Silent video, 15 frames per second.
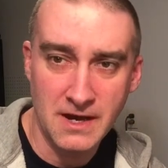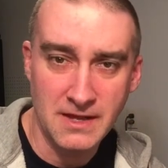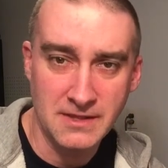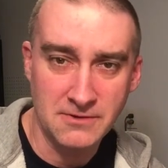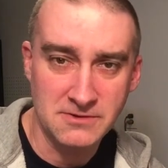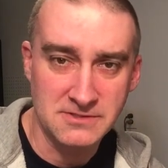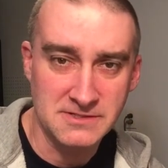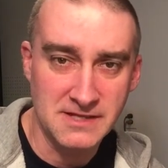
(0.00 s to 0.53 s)

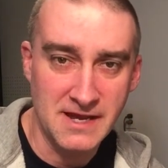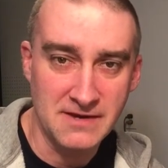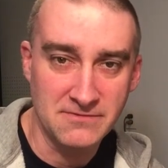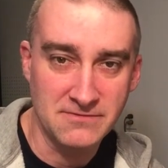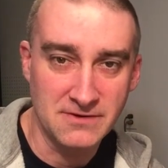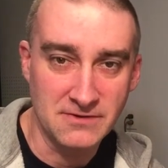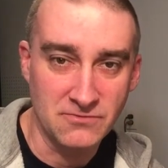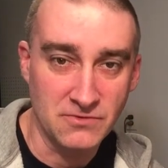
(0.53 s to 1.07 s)
there was a lot
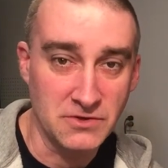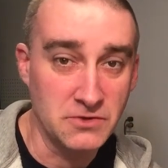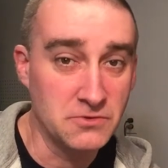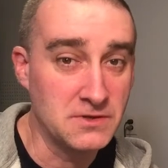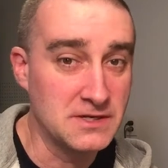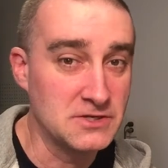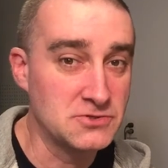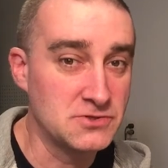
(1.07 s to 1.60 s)
of
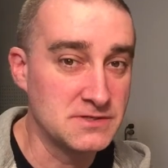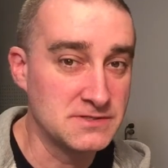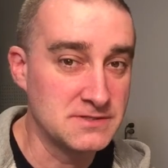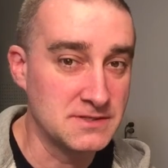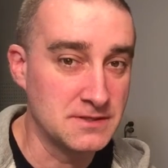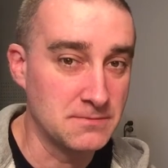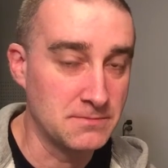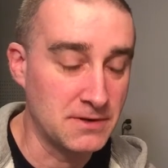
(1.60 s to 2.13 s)
renewed interest
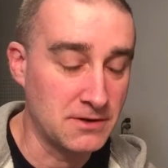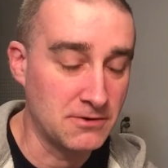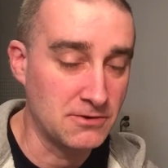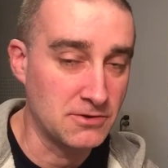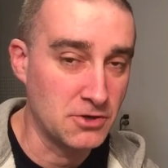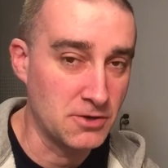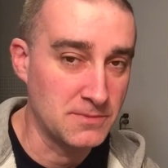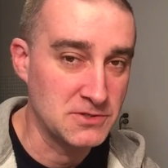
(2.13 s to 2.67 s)
in the
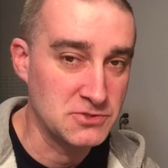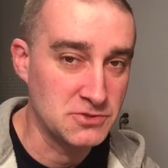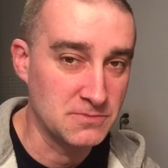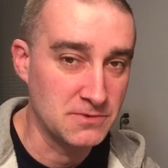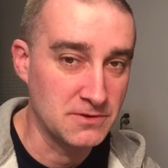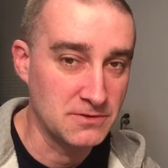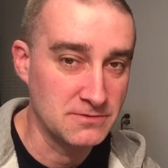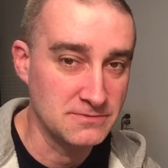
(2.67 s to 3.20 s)
Imperial Army
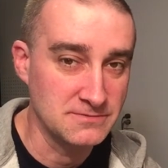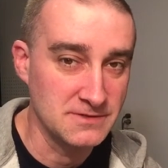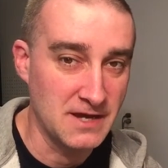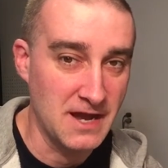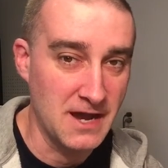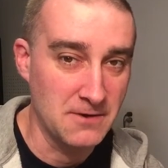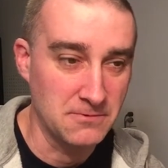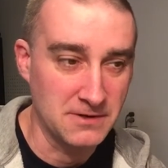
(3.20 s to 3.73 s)
Trooper.
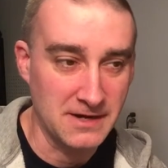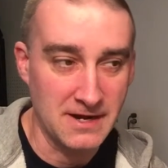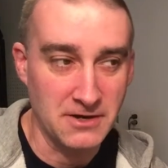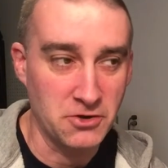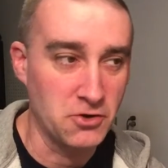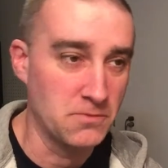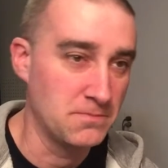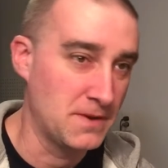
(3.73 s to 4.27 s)
We kind
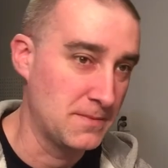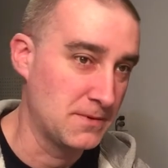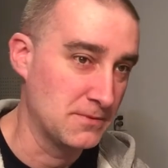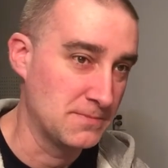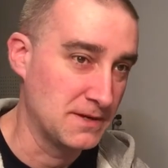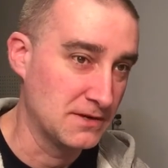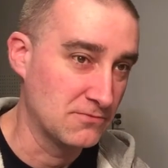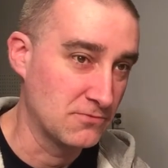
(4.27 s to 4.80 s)
of hoped maybe it
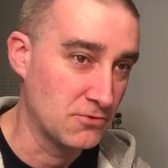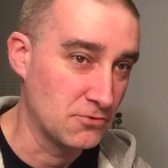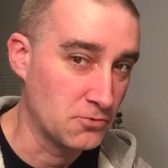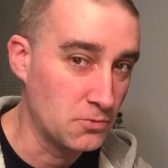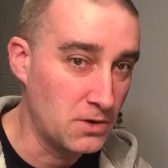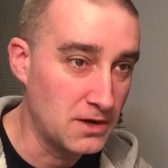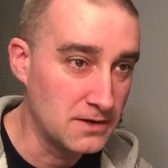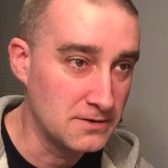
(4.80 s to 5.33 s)
would be in Rogue
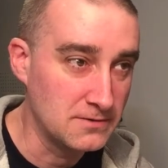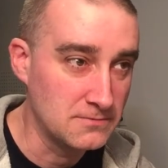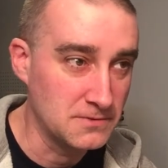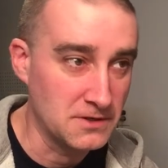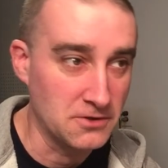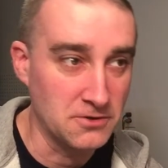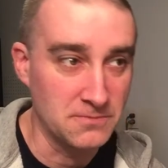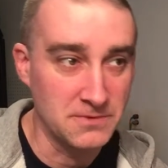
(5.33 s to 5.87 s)
One.
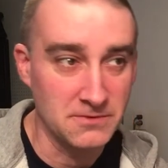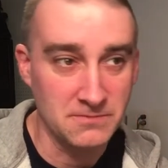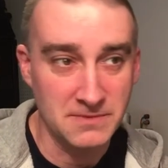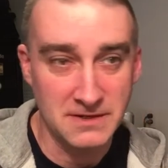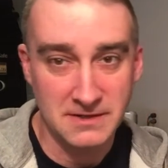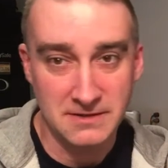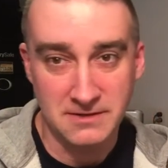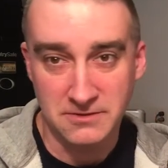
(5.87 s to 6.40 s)
We hoped it would
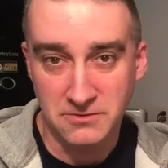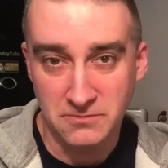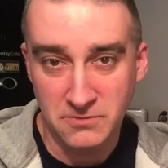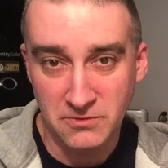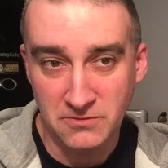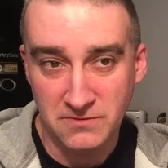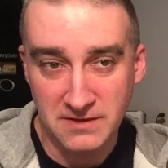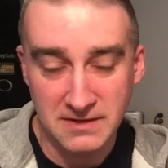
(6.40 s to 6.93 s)
be in the new
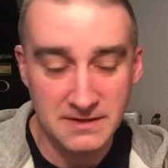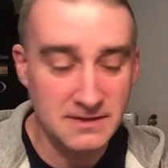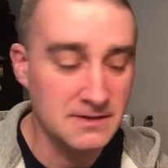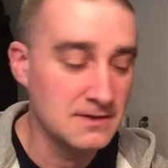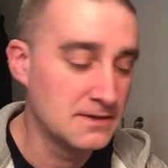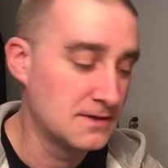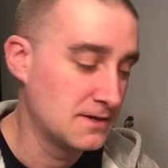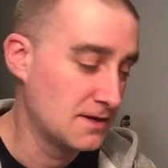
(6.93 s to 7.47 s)
movie.
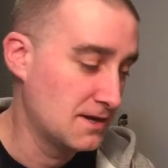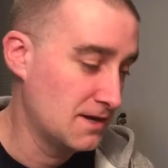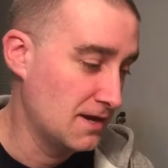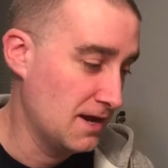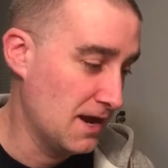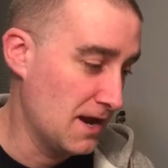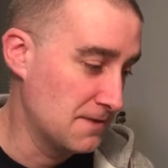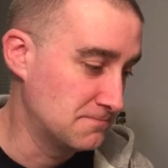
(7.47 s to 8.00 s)

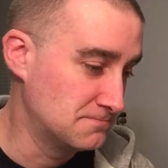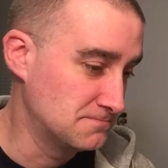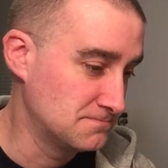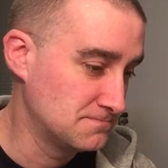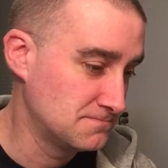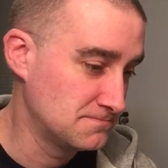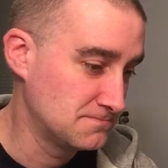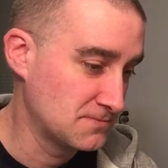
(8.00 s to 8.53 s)
Um,
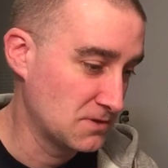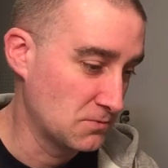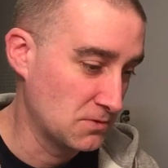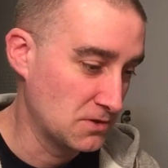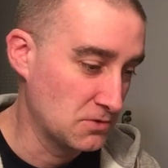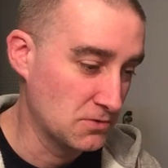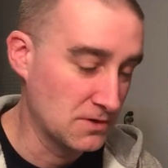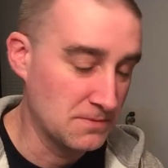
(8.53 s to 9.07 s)
we
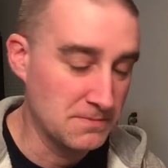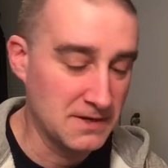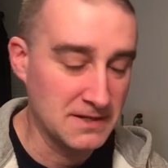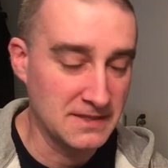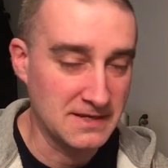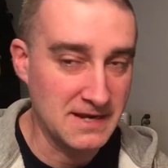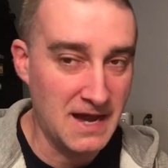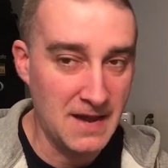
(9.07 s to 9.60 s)
knew it had been in
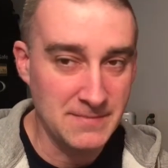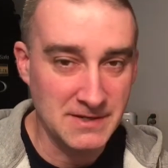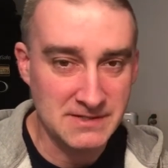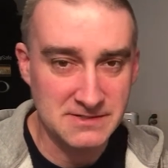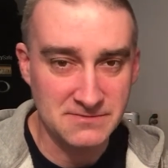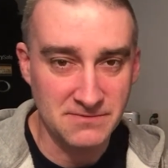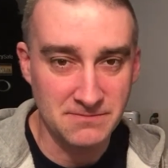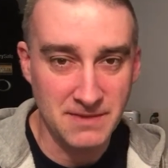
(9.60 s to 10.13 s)
the
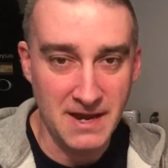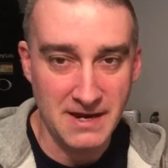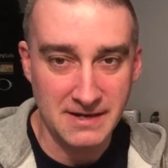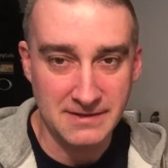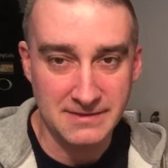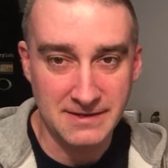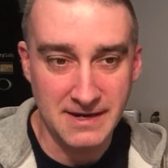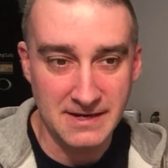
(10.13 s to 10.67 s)
comics from back
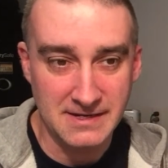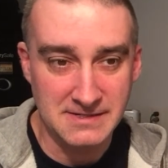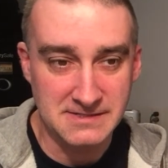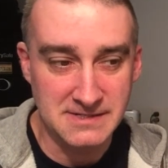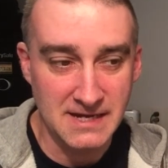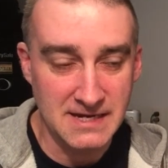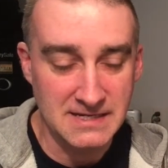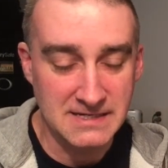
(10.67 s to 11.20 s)
in the 80s
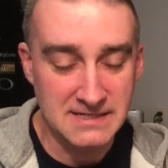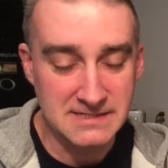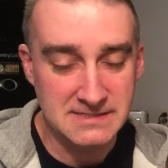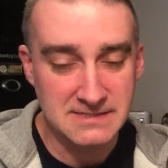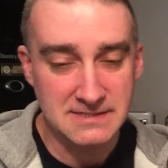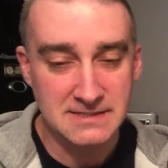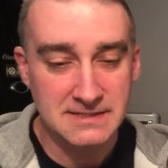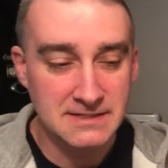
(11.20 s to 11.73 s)
and 90s,